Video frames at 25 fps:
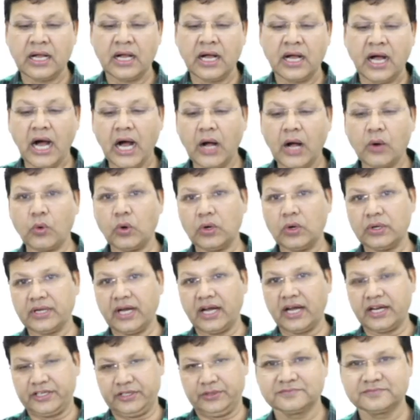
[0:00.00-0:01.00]
How old
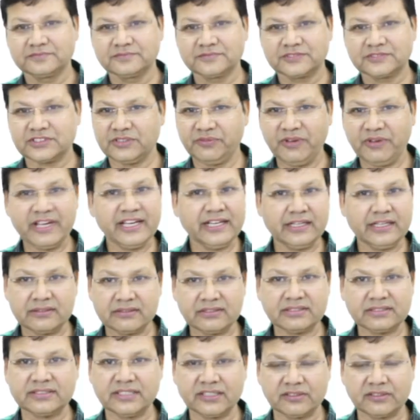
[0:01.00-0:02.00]
are you? It's a very
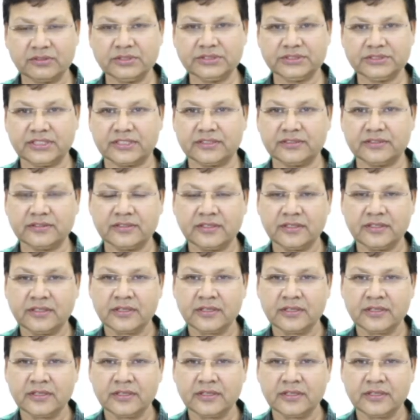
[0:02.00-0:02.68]
interesting question.